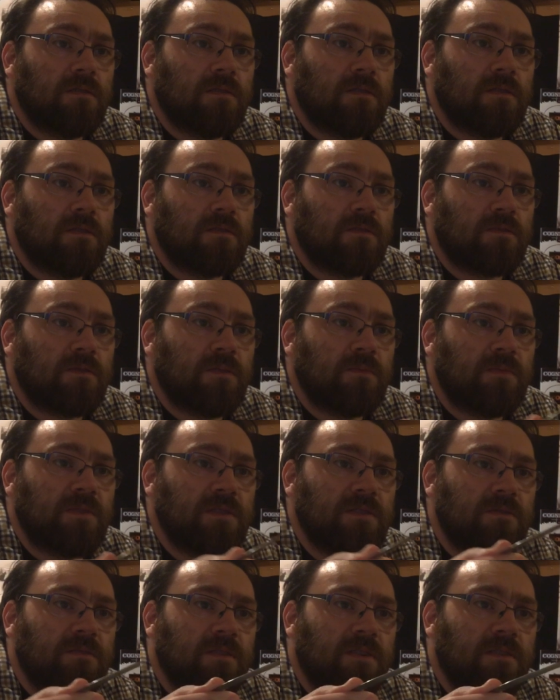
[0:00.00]
I was quite
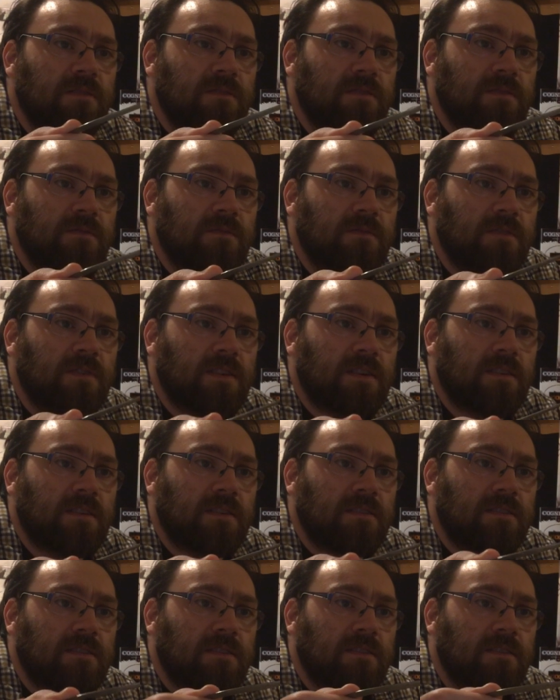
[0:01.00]
pleased with that, see if I can get
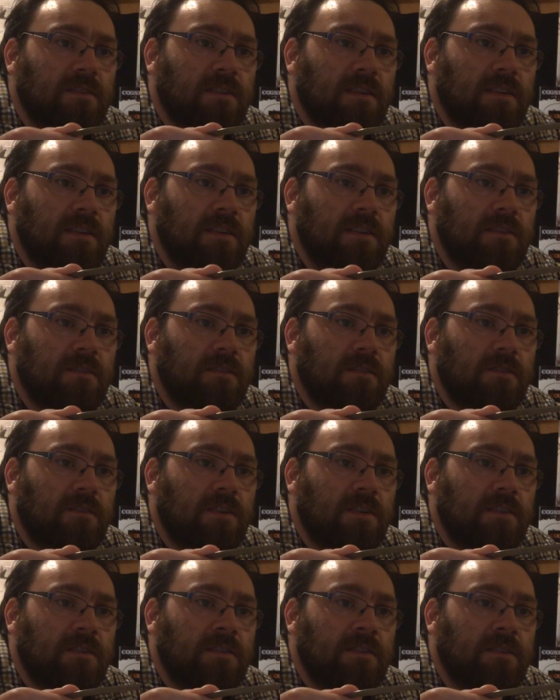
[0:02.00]
that to hit the
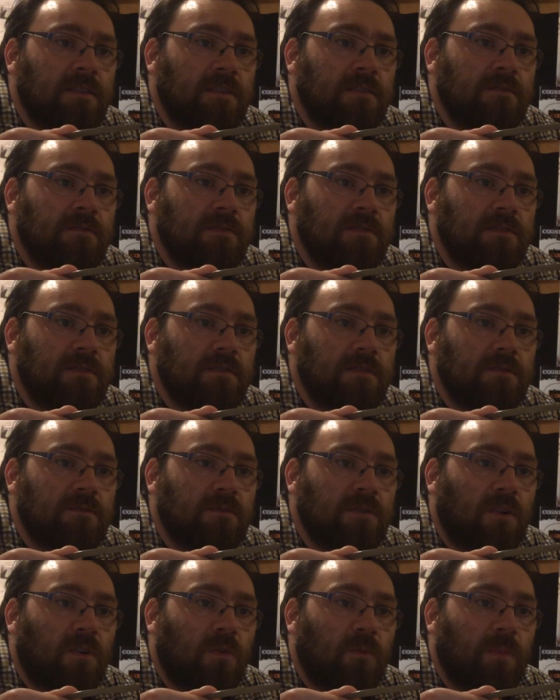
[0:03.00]
right, there you go, there's a little
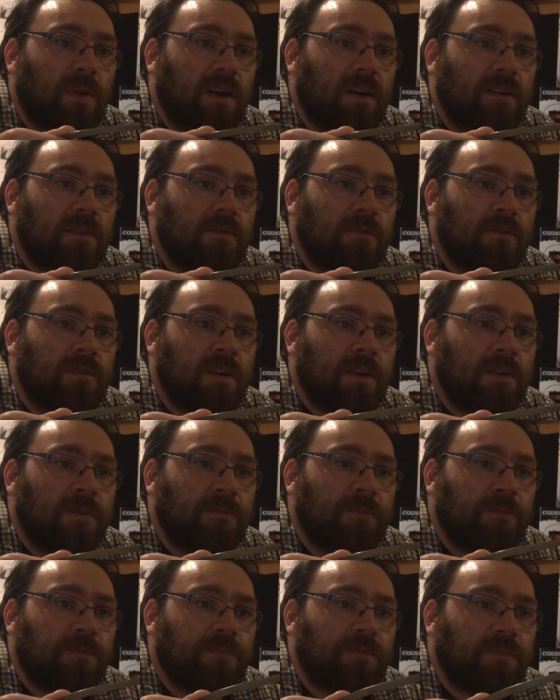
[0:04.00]
cog pattern on there.
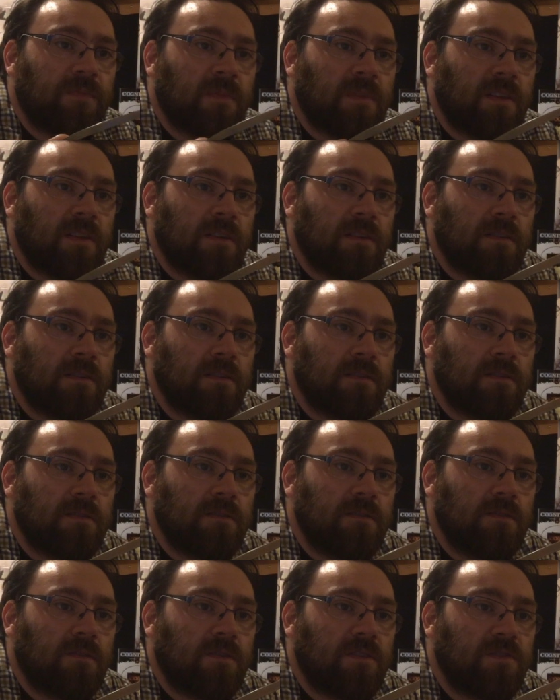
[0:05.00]

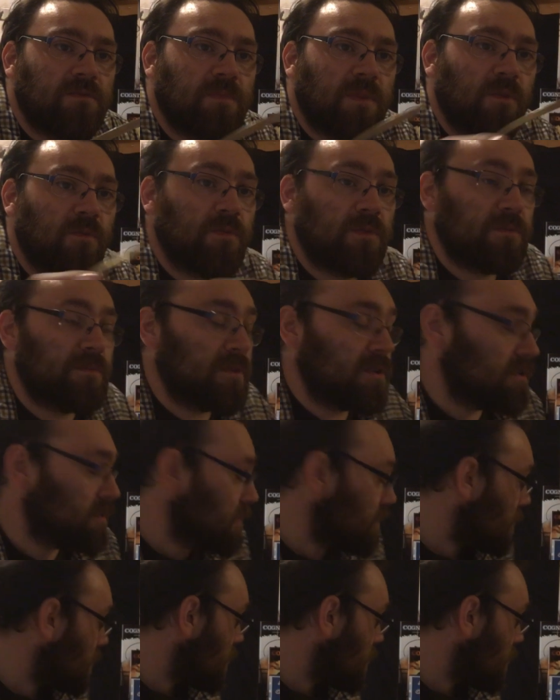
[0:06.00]
Nice metal bookmark.